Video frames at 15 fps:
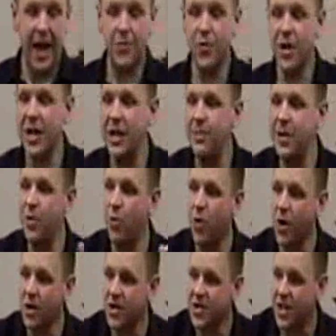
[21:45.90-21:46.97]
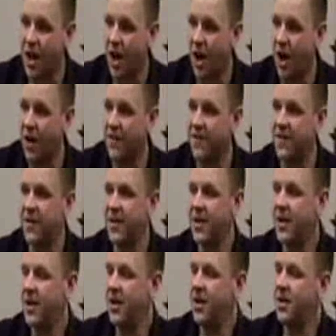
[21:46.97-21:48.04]
And we're going to be worse off
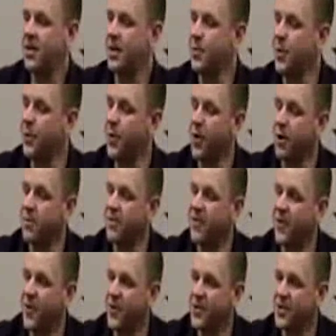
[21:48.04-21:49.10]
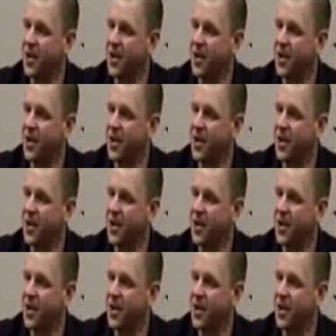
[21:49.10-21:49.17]
than we were before.